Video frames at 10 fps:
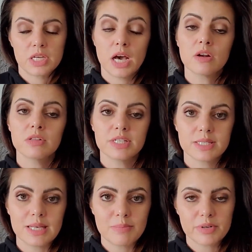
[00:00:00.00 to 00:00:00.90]
not only
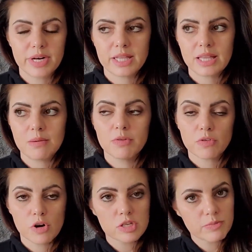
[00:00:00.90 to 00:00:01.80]
separate them, of
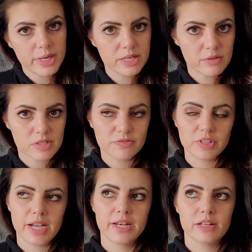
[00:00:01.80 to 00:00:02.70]
course Brando is
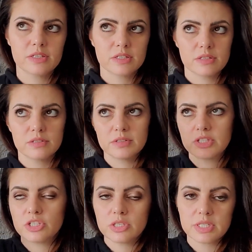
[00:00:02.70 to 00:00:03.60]
flighted so
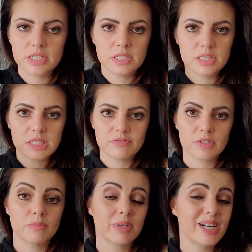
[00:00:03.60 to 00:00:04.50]
it's just easy
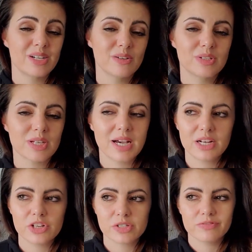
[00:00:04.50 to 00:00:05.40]
for Brando to kind
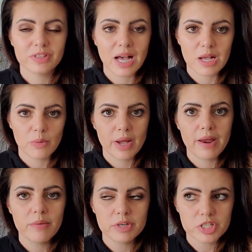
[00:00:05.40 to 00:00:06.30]
of just fly
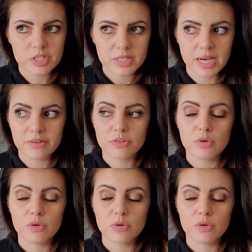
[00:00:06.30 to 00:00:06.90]
away which is kind of